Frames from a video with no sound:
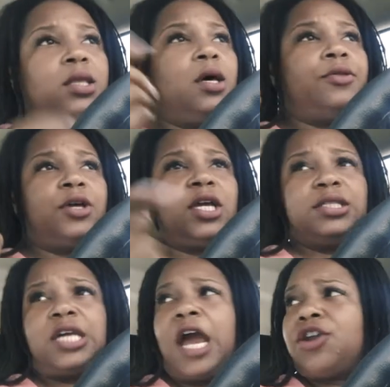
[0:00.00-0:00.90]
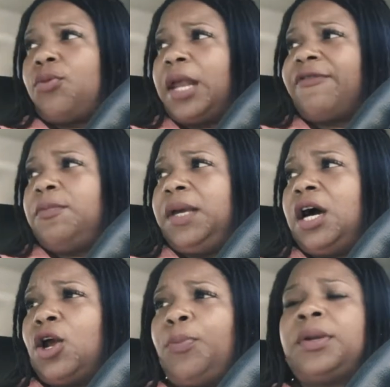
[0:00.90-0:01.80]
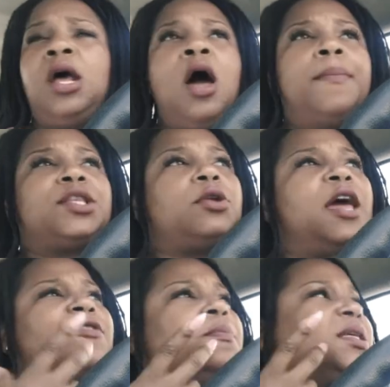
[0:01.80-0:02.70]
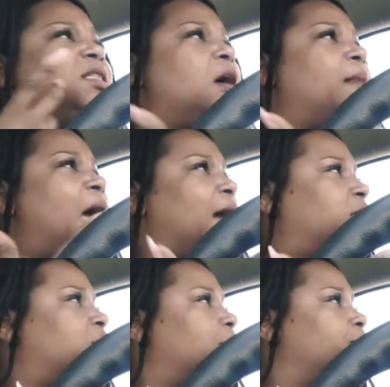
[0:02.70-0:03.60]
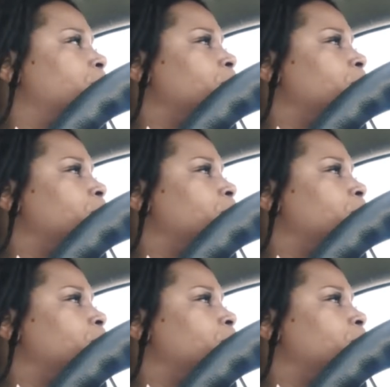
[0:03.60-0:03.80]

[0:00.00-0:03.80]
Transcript: The container would have to be cut open, but there'd have to be some action